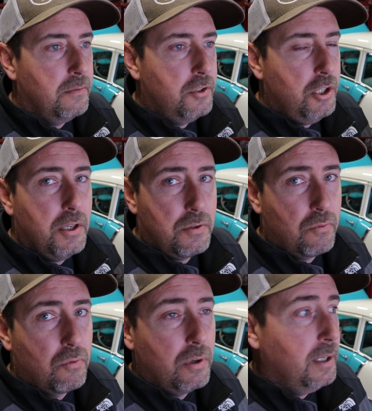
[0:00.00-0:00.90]
just
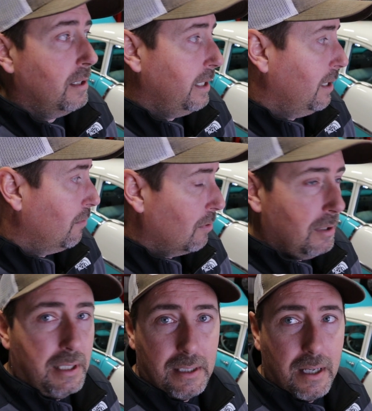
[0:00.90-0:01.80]
really
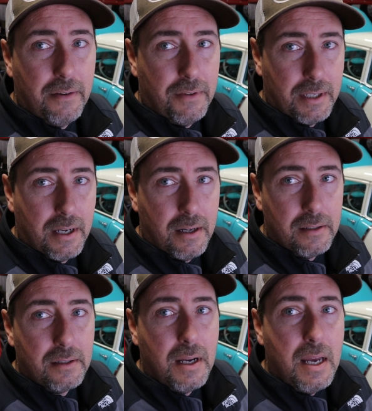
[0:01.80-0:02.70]
loved the
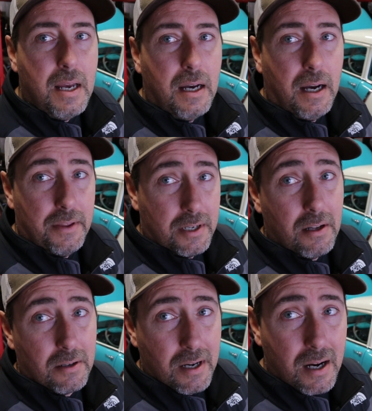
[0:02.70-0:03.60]
color
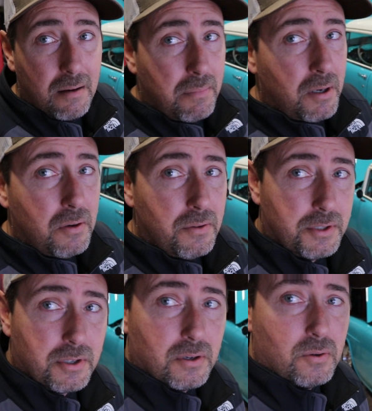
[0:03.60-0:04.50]
combo,
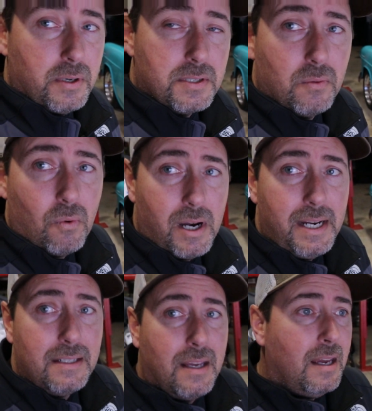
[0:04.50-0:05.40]
the turquoise and
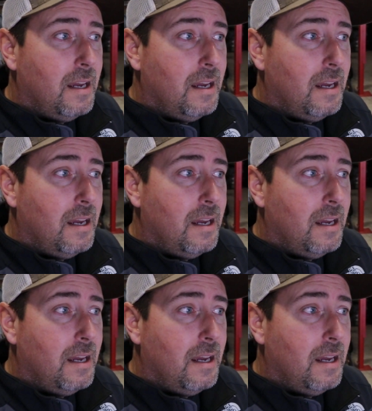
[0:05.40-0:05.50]
white,